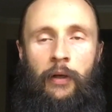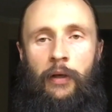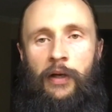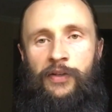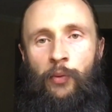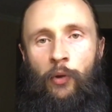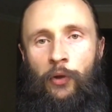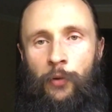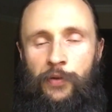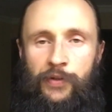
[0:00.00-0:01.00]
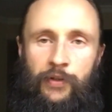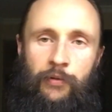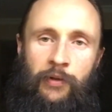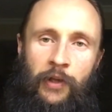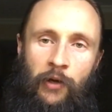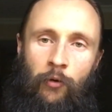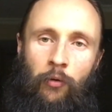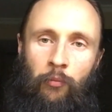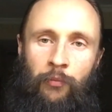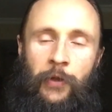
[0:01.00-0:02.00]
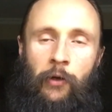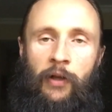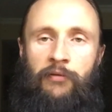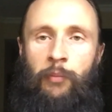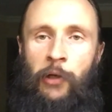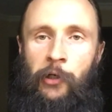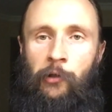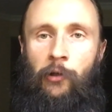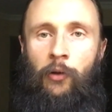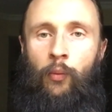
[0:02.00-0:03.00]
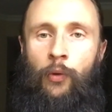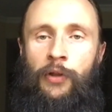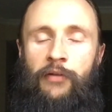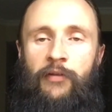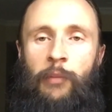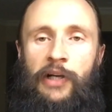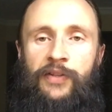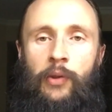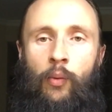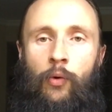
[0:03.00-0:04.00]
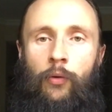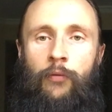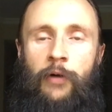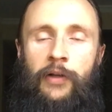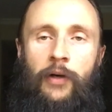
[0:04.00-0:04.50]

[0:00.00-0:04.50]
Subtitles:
As you will notice, that'll have a parallel in the Vipassana world, right?